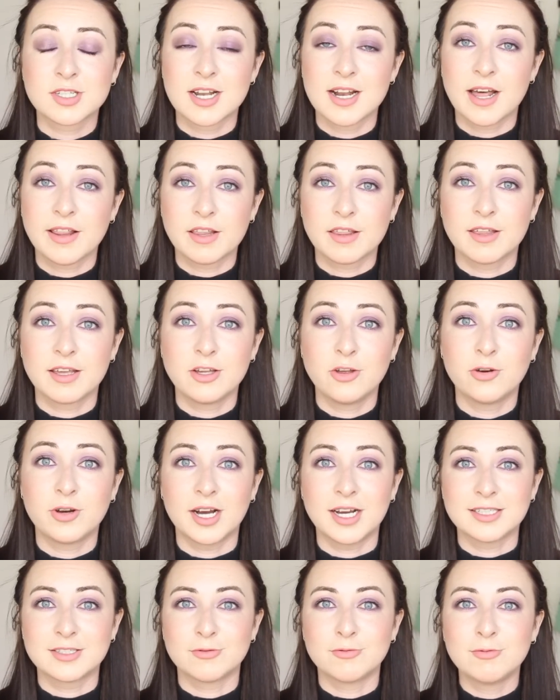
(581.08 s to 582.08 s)
was another thing you
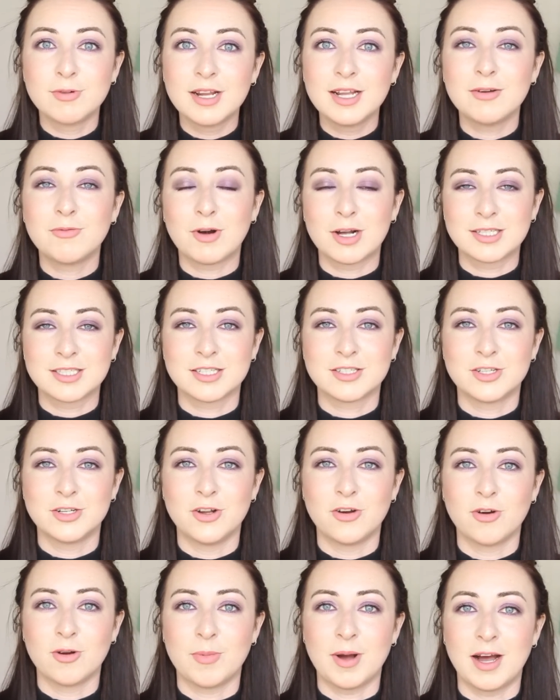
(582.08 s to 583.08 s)
guys really wanted to
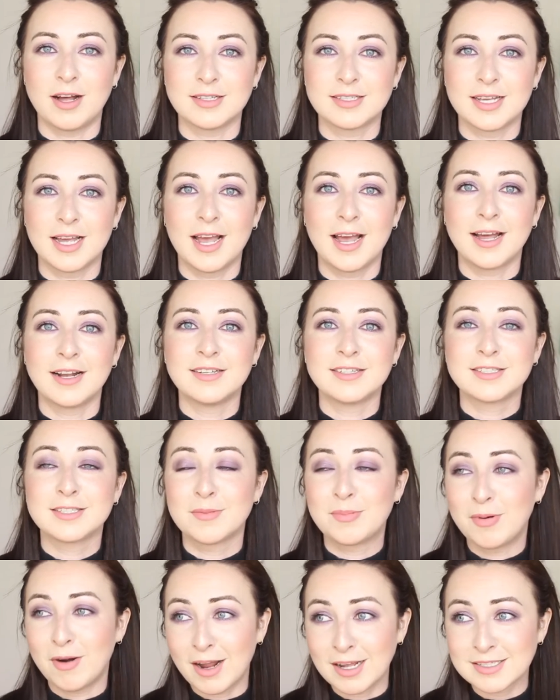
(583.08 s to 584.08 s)
know about and
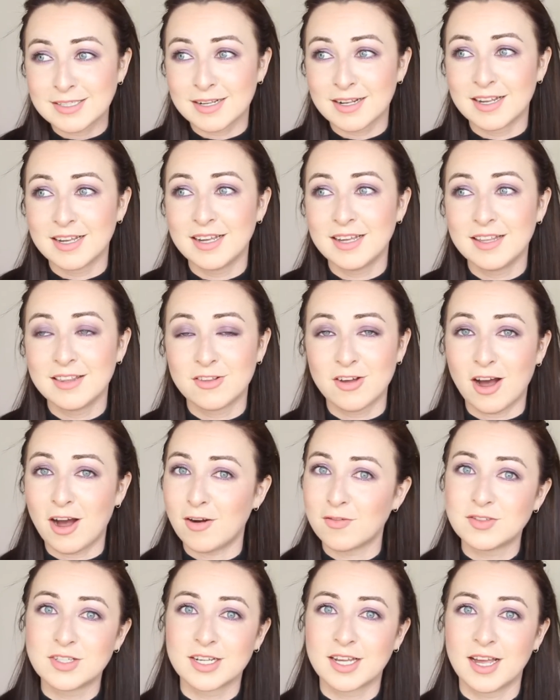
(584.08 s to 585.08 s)
surprisingly the
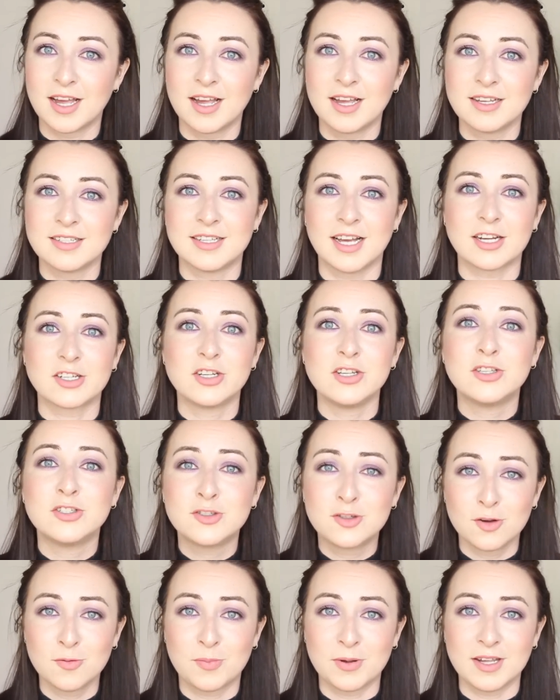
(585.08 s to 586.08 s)
aftercare is actually
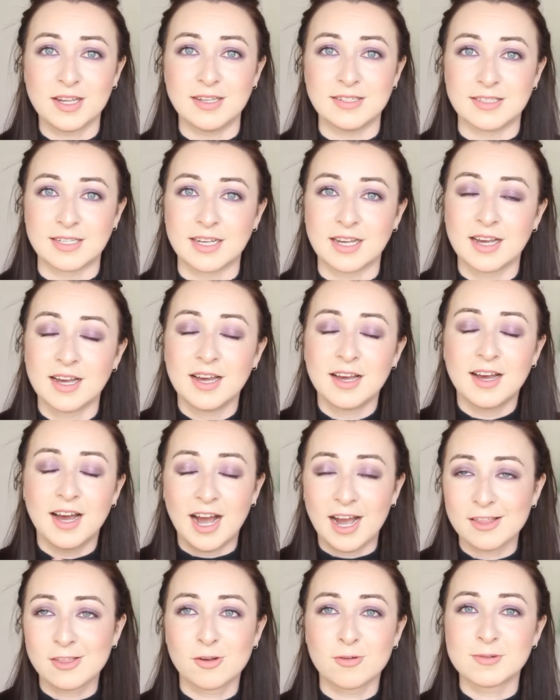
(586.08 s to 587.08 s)
super easy.
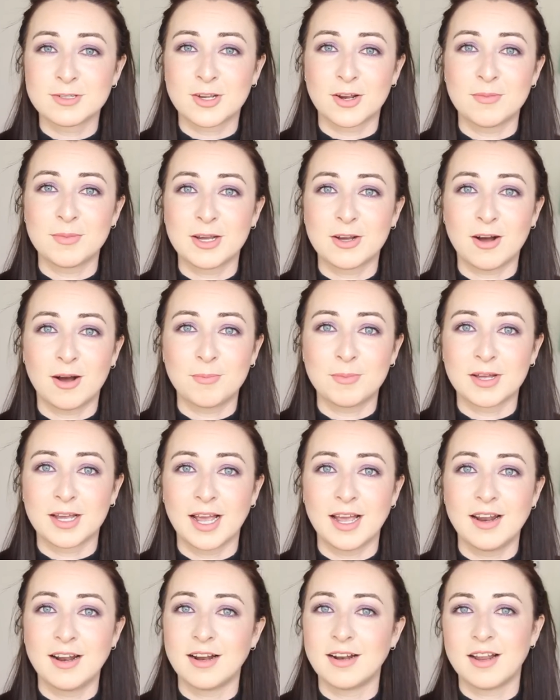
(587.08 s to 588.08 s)
I thought it was going to be
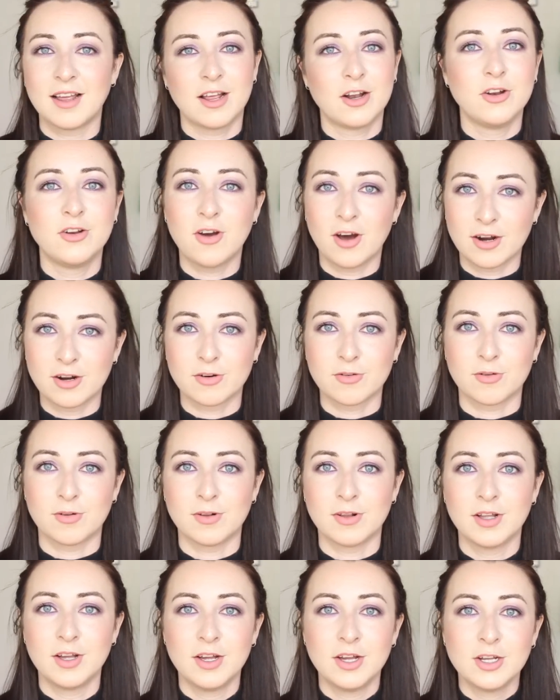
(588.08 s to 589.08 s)
complicated, not at
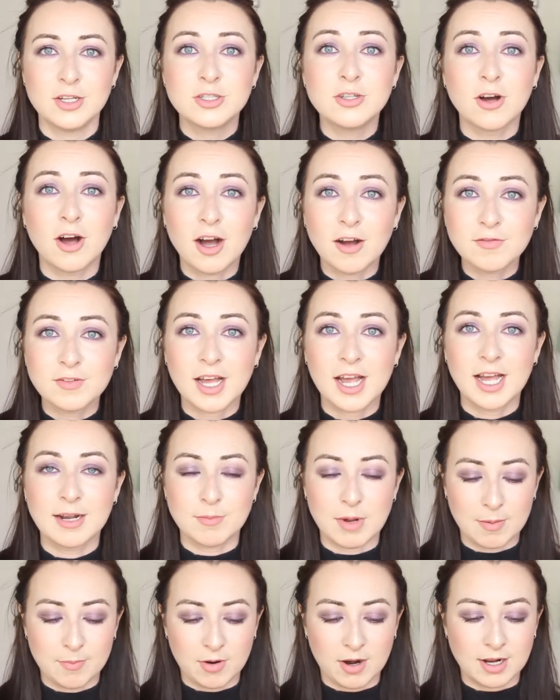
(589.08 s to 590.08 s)
all. So after I
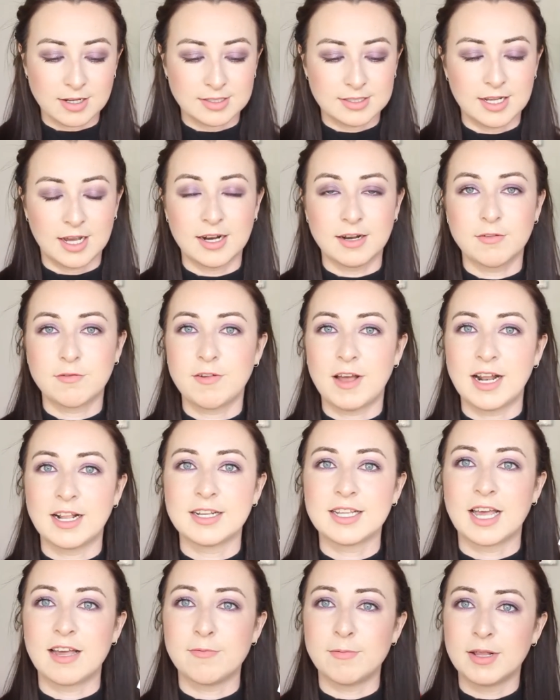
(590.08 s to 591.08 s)
had my brows done,
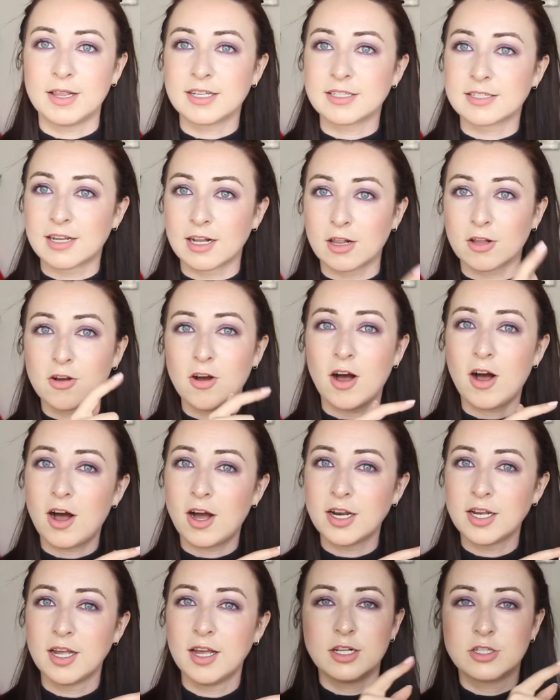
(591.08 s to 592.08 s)
Falon gave me this little
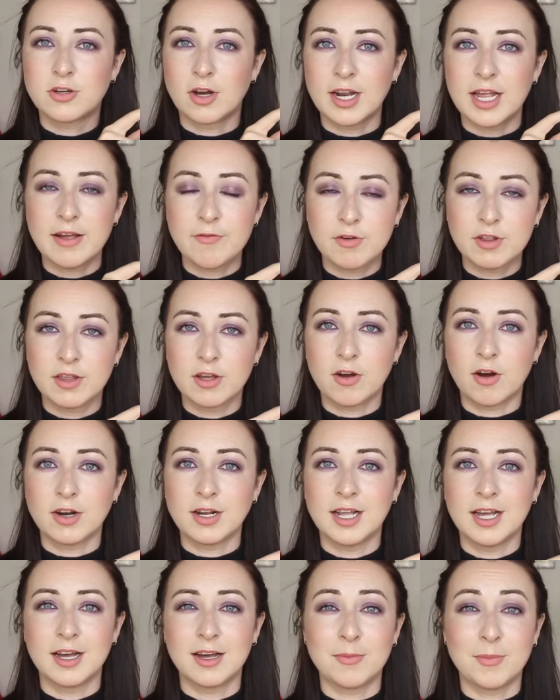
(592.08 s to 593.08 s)
card. It's got everything
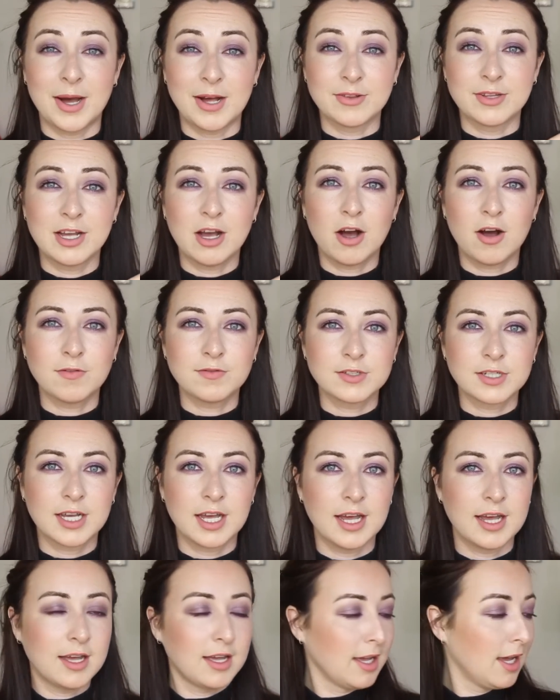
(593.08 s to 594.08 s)
on here about the
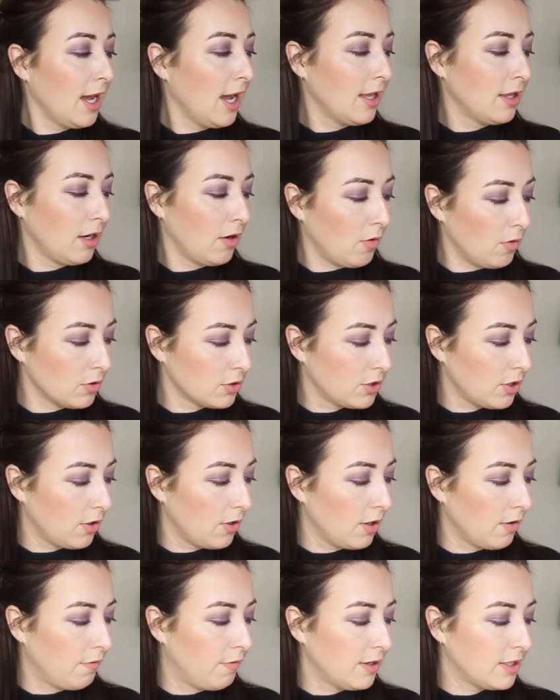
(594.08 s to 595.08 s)
aftercare and then
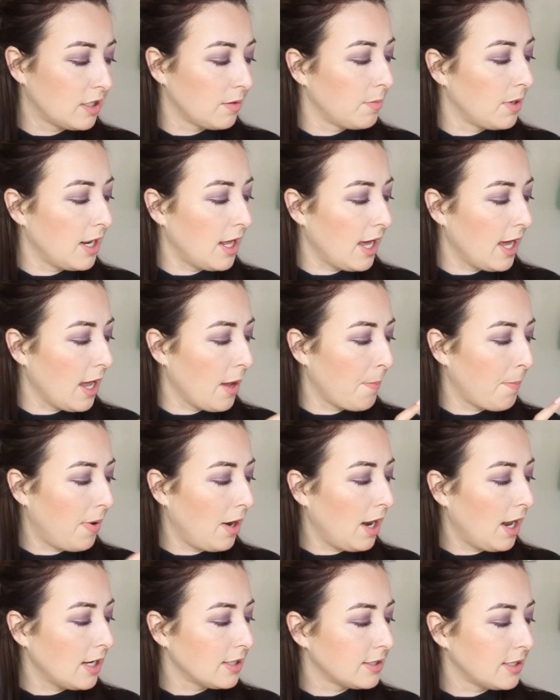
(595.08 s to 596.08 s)
also a vitamin A
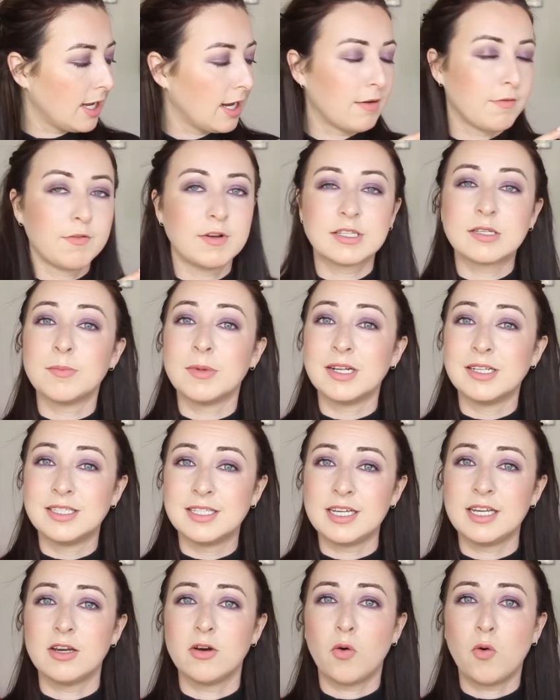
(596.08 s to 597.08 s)
plus and vitamin
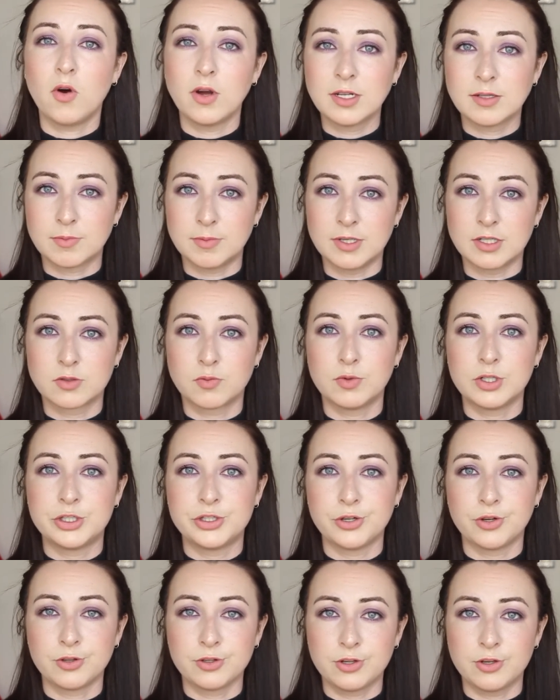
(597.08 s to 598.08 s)
D ointment
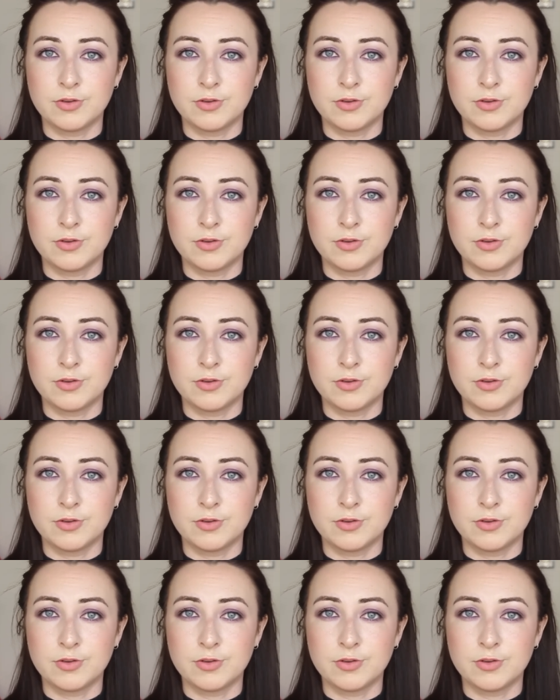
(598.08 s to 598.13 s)
which you'll